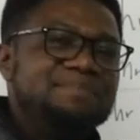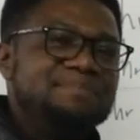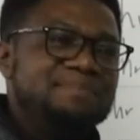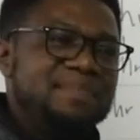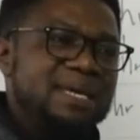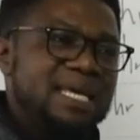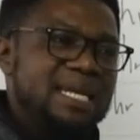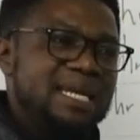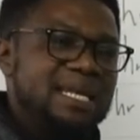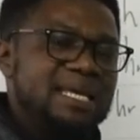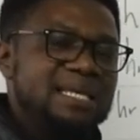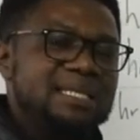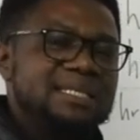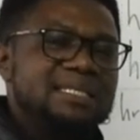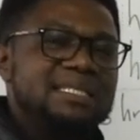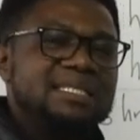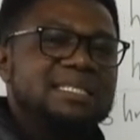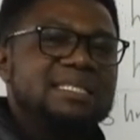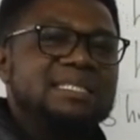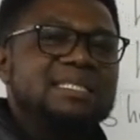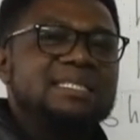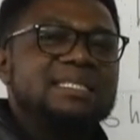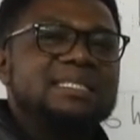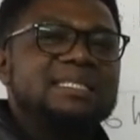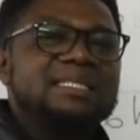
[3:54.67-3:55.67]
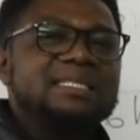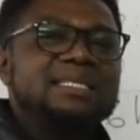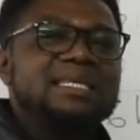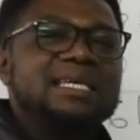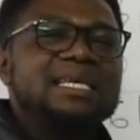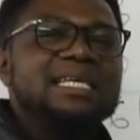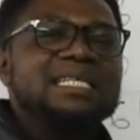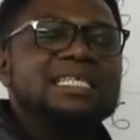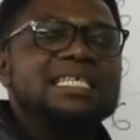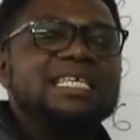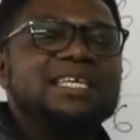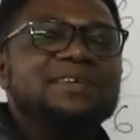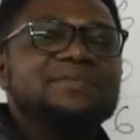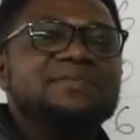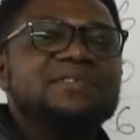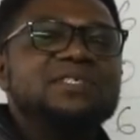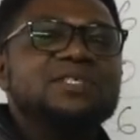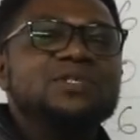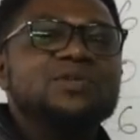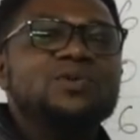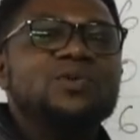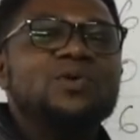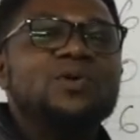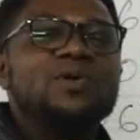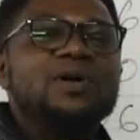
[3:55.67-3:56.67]
minutes, it
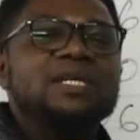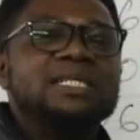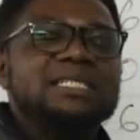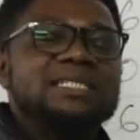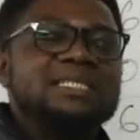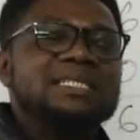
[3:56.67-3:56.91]
gives you what?